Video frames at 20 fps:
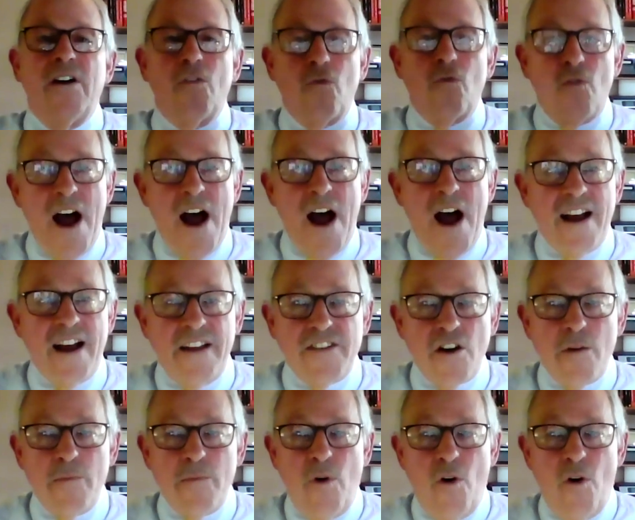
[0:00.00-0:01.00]
right on
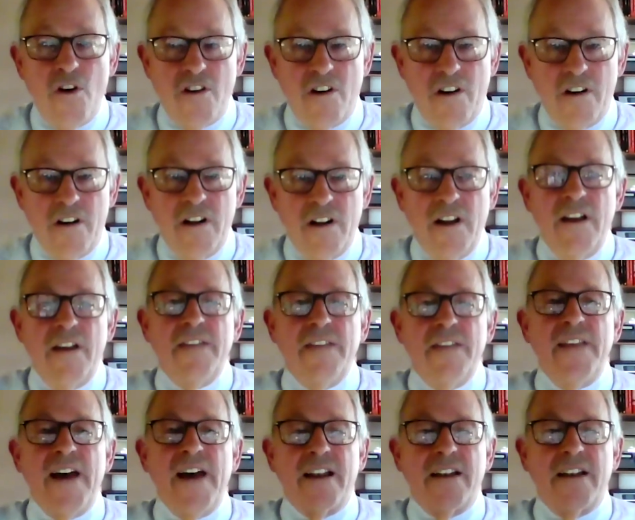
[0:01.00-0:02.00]
their border
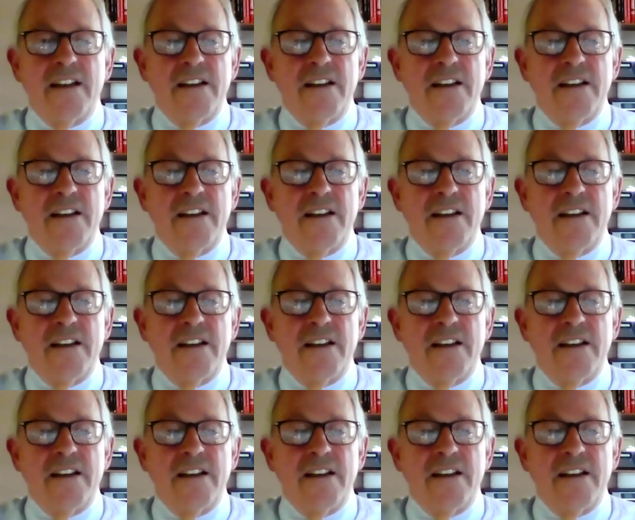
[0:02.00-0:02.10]
that